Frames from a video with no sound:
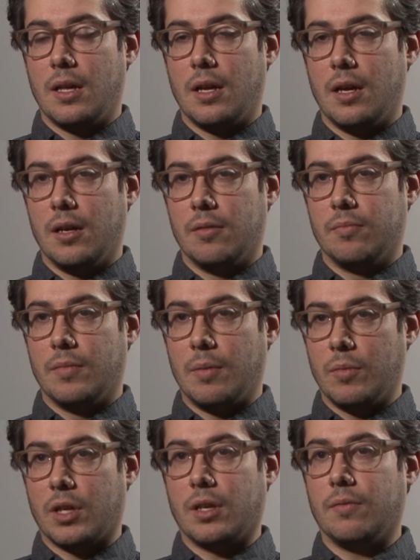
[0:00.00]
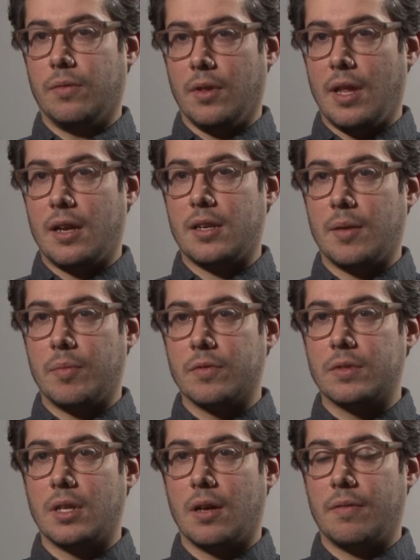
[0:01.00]
I'm looking for that type of
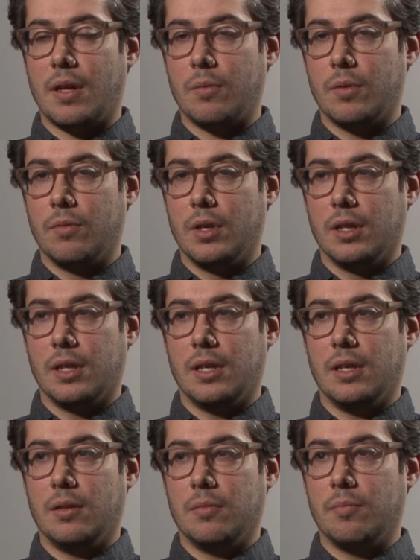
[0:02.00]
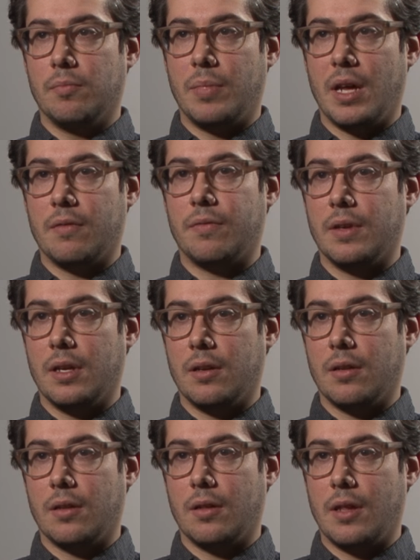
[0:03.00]
stuff that would really benefit
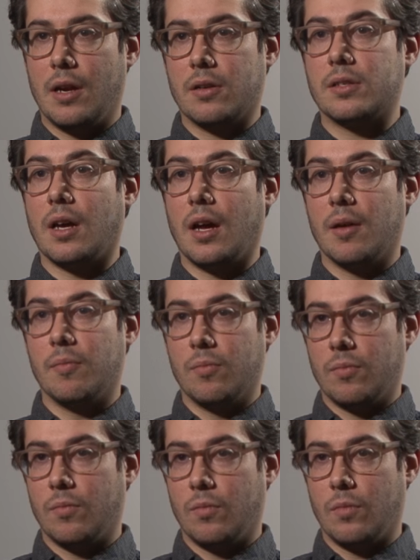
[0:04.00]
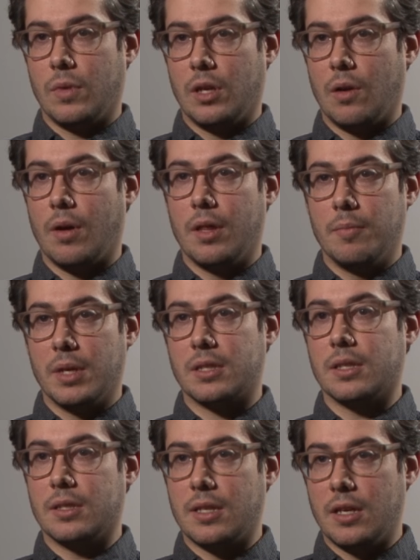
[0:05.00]
their time, on the
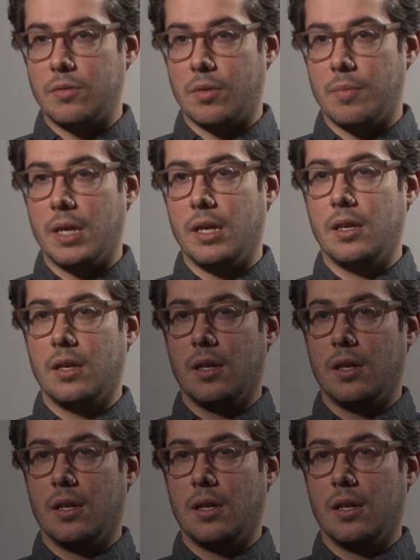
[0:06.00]
mixing stage with me.